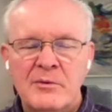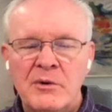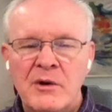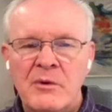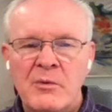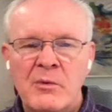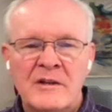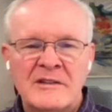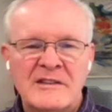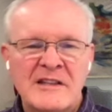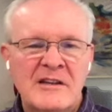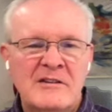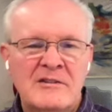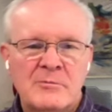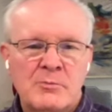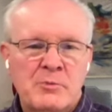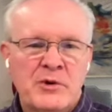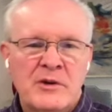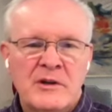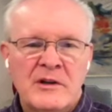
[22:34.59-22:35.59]
He really was.
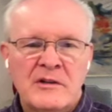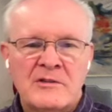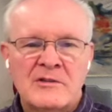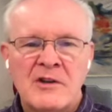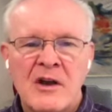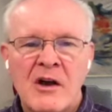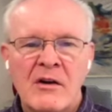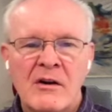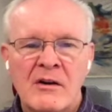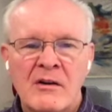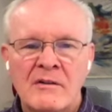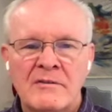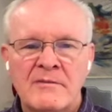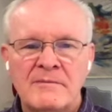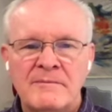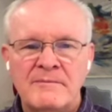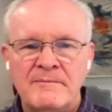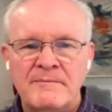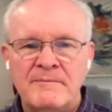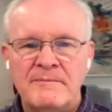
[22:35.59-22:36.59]
And he's a pretty good song
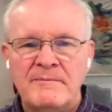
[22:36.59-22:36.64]
leader.